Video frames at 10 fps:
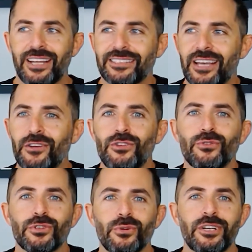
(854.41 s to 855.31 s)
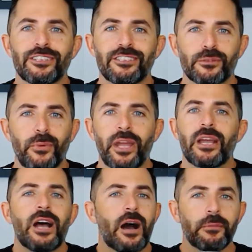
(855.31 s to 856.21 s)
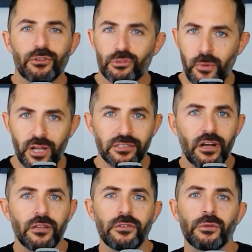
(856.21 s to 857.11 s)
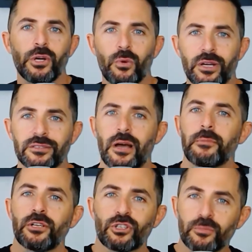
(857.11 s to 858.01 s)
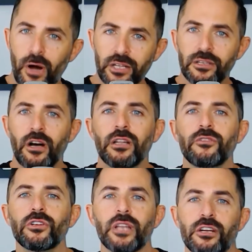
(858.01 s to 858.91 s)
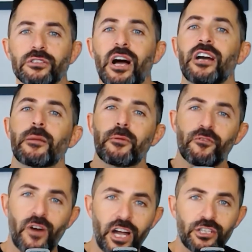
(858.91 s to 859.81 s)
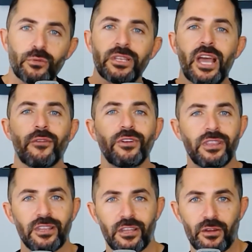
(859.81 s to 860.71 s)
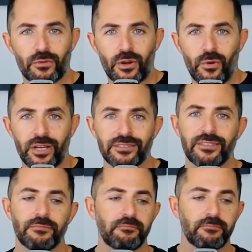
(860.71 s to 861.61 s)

That's how you do it is just by, I'm going to respond to all of your requests. I'm going to respond to all of your letters. I'm going to provide you with everything that you request.